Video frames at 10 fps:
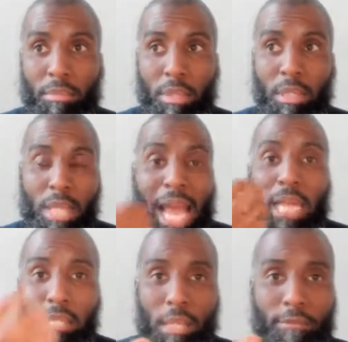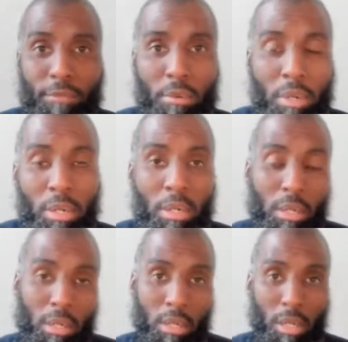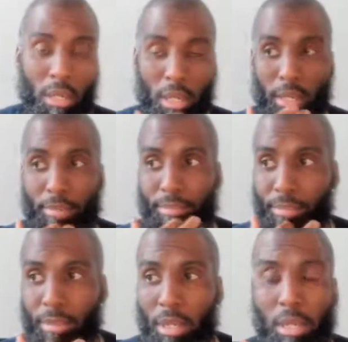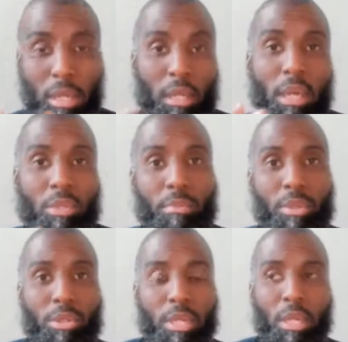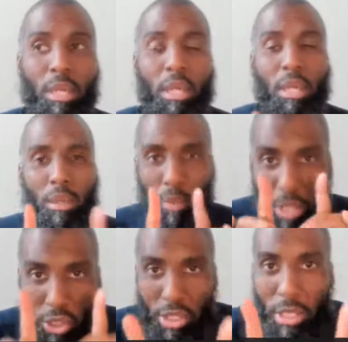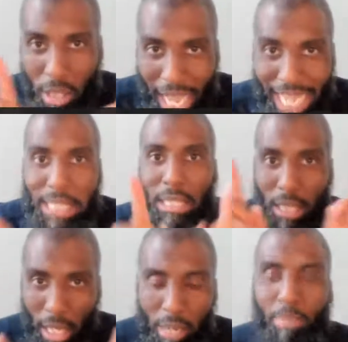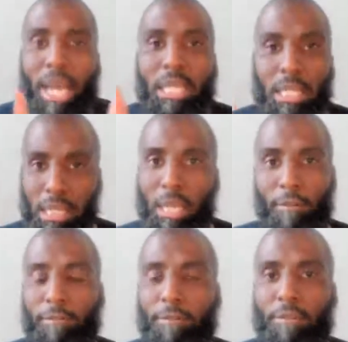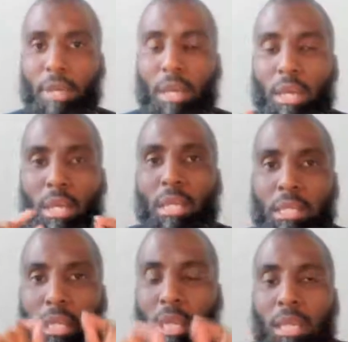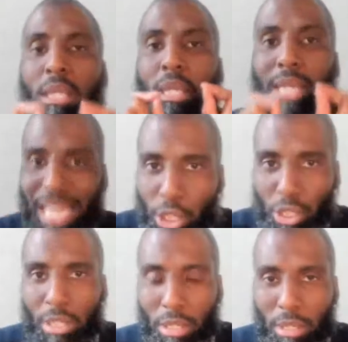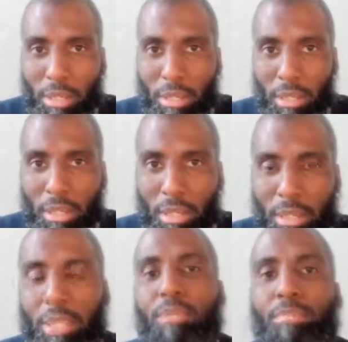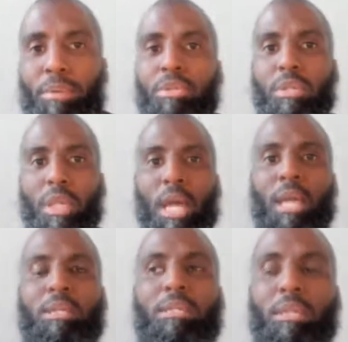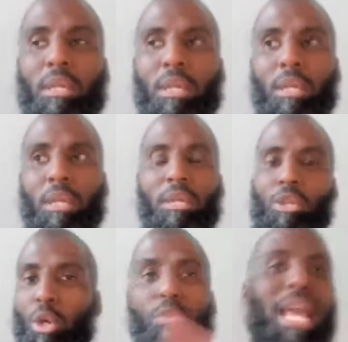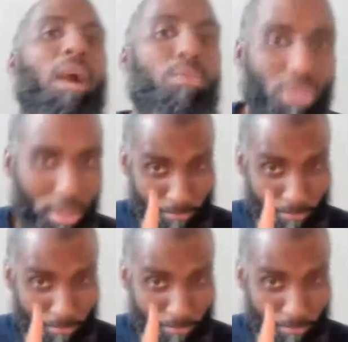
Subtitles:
is asking for Allah's mercy, which that in it by itself is an indication that the person has no doubt